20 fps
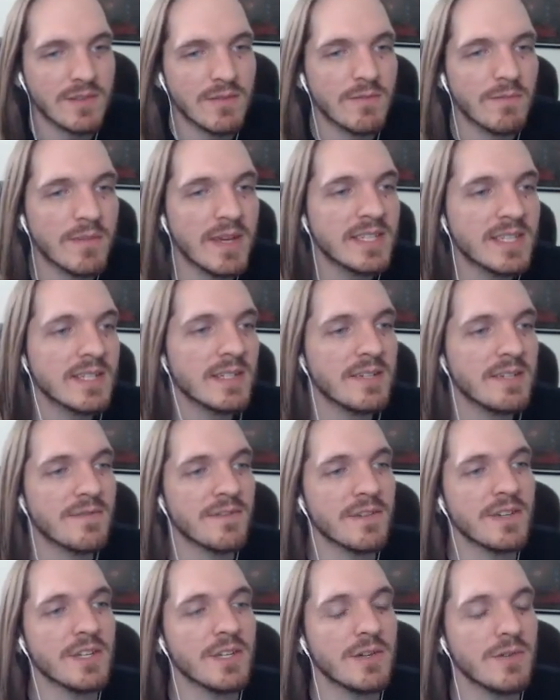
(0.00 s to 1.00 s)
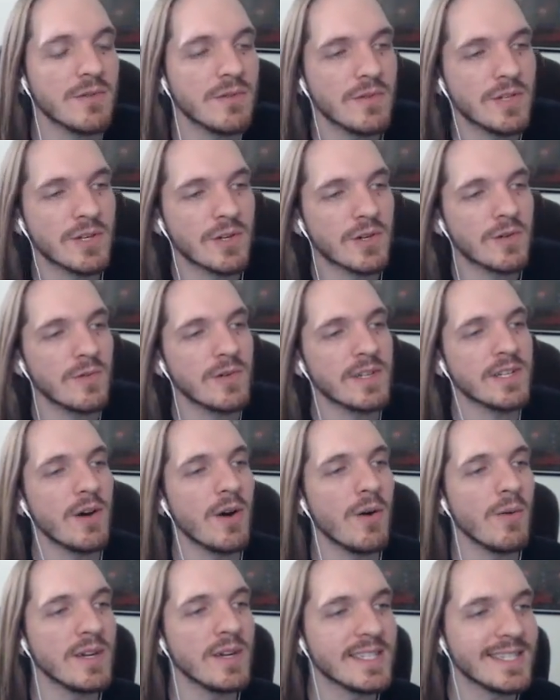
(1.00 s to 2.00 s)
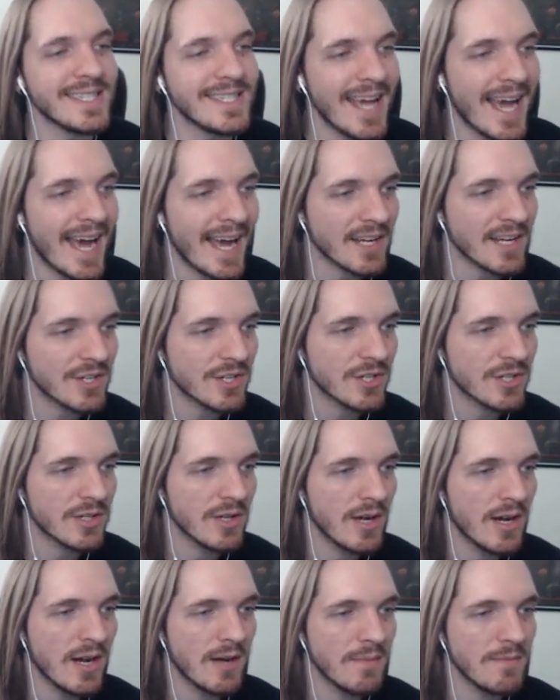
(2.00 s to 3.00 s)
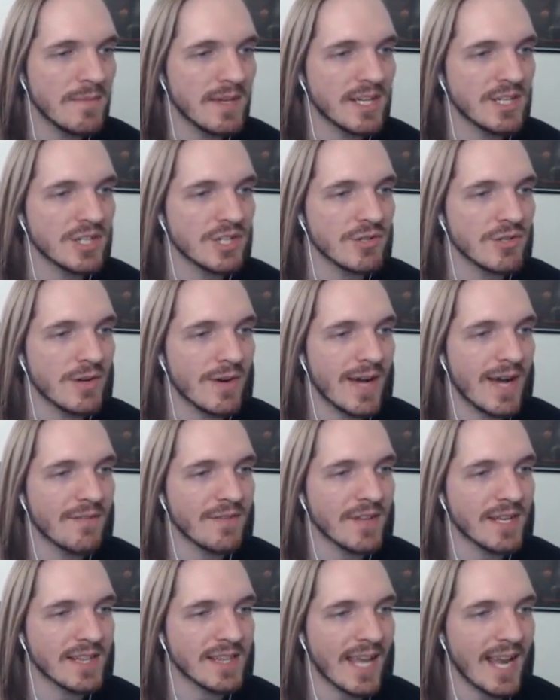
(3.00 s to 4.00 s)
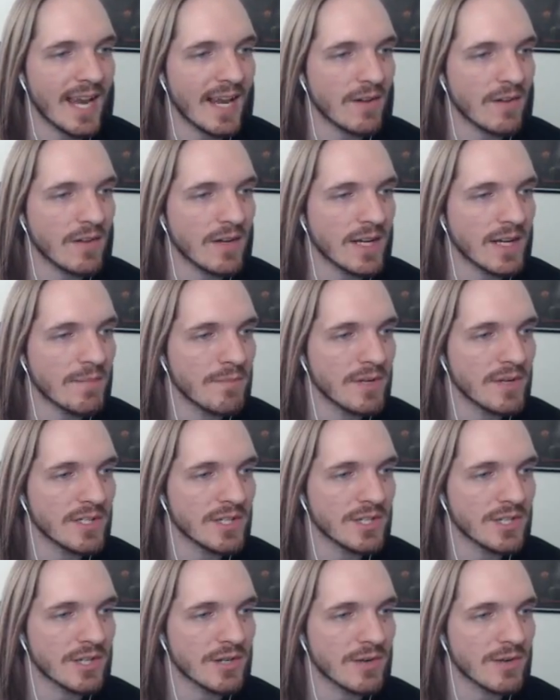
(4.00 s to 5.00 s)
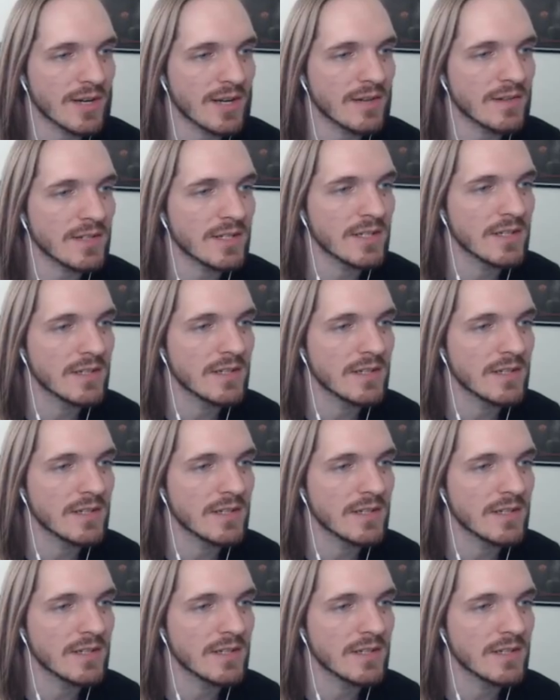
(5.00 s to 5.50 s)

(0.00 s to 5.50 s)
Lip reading: basically for you, you're going to always dash because you don't have like the analog input to turn around.